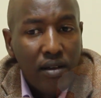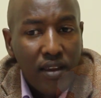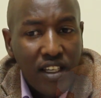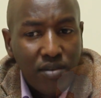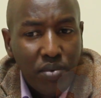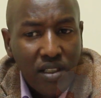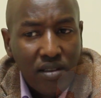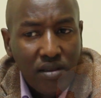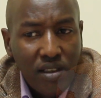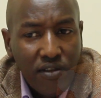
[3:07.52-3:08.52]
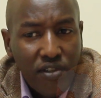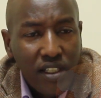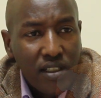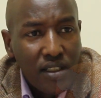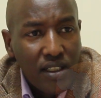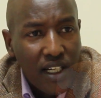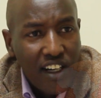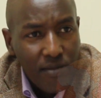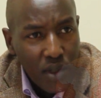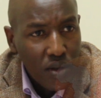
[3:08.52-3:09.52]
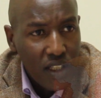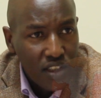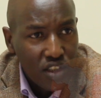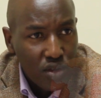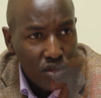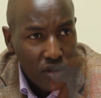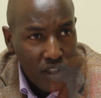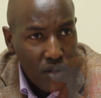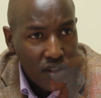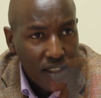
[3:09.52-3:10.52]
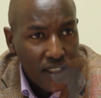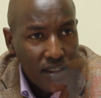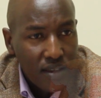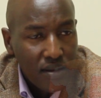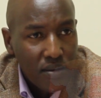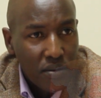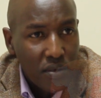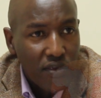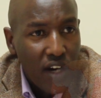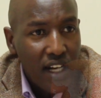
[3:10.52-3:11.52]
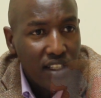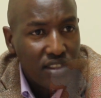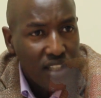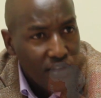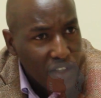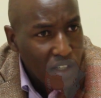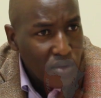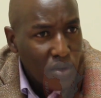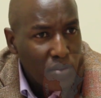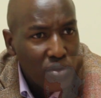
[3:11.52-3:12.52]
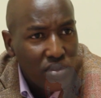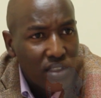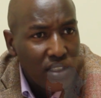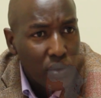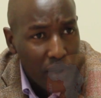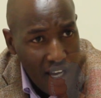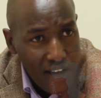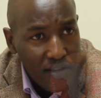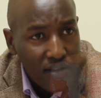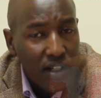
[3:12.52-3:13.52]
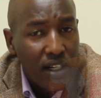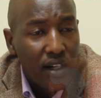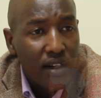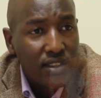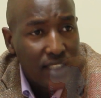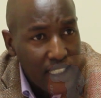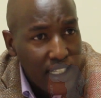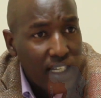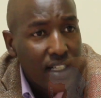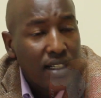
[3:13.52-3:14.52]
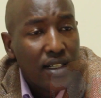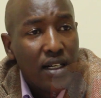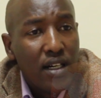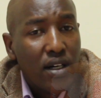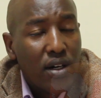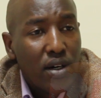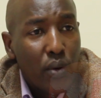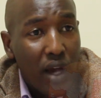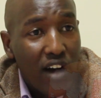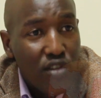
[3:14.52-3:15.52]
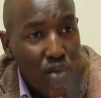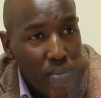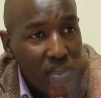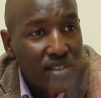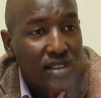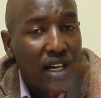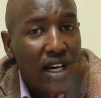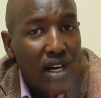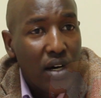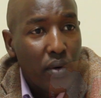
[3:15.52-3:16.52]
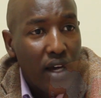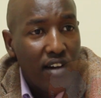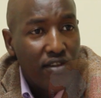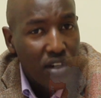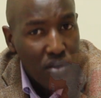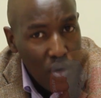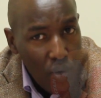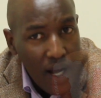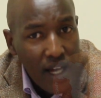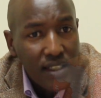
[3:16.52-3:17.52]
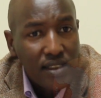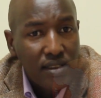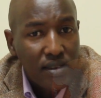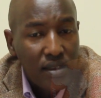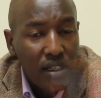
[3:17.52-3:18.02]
There's been different intergovernmental organizations on the continent. We've had the East African community, we have SADC, we have COMESA, we have ECOWAS.